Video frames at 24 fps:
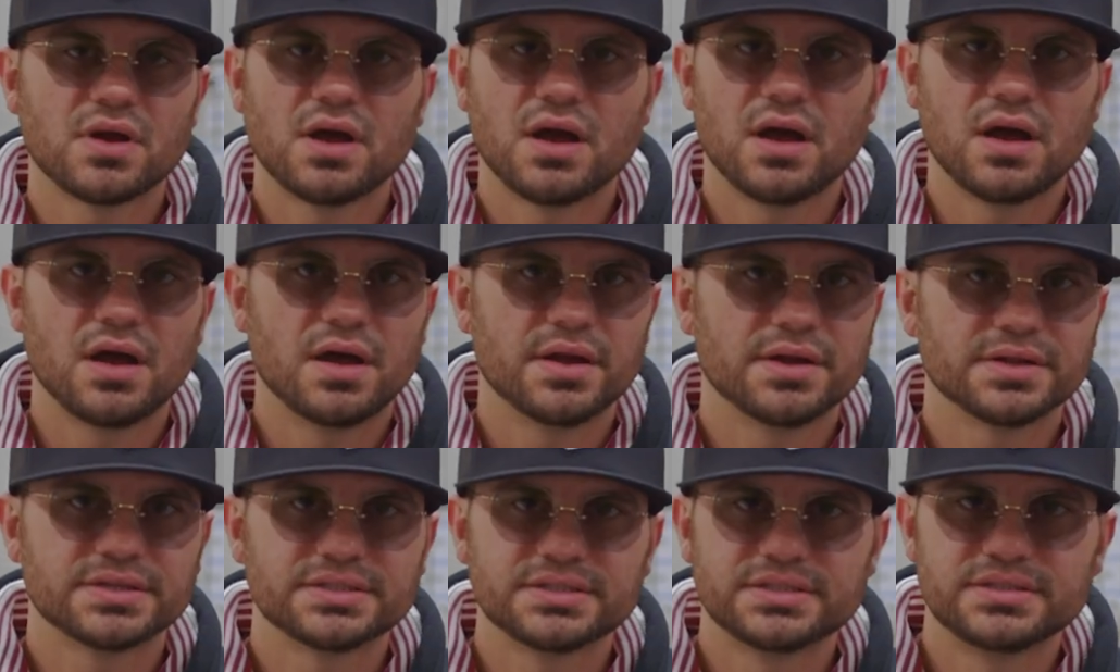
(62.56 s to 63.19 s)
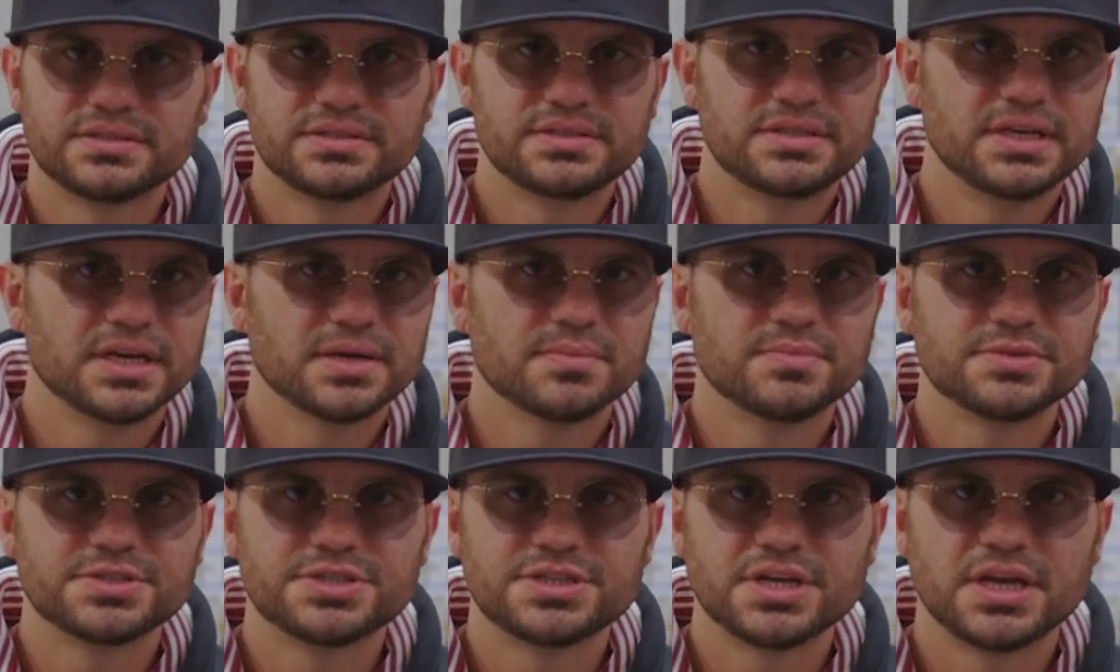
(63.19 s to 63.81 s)
rod, a
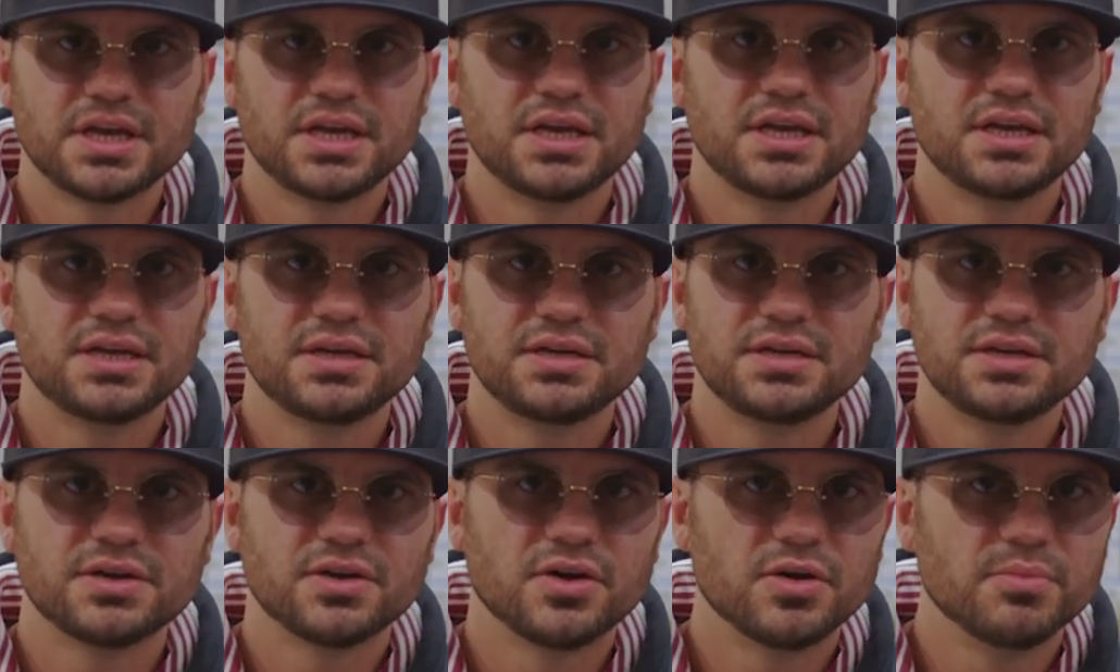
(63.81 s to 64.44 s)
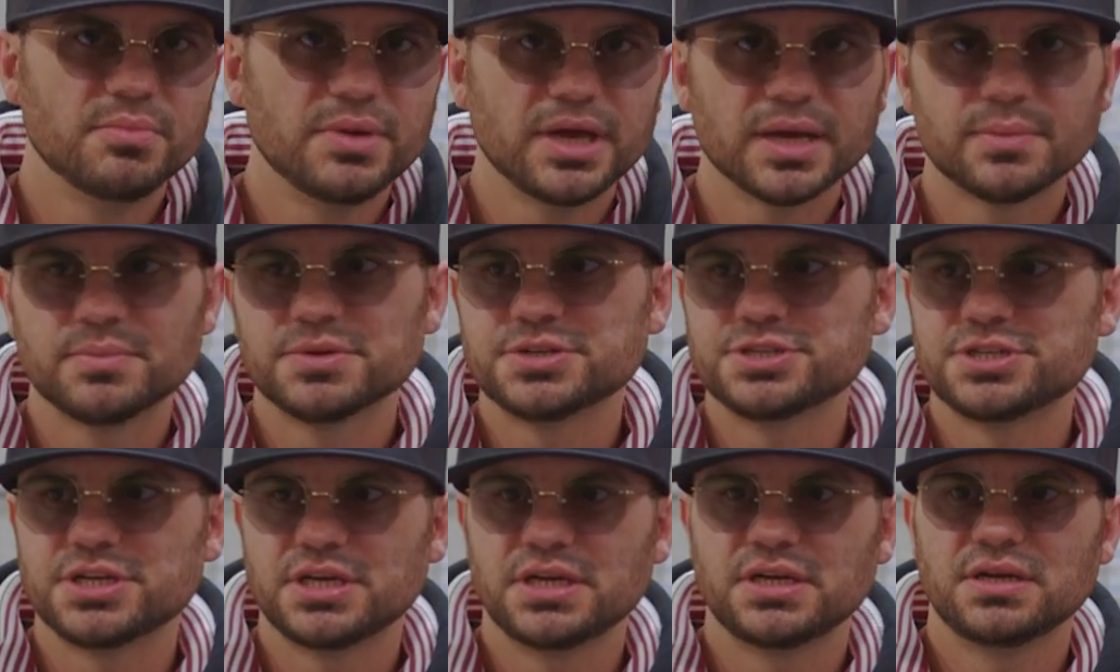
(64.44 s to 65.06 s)
TIG machine, you know, a MIG
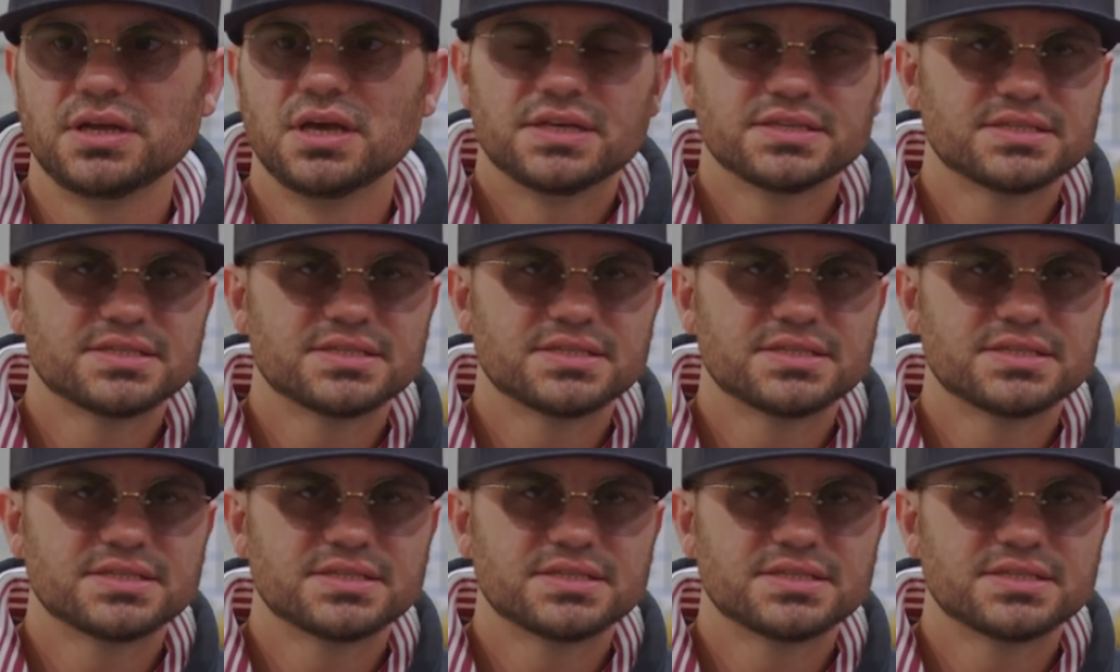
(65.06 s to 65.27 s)
machine.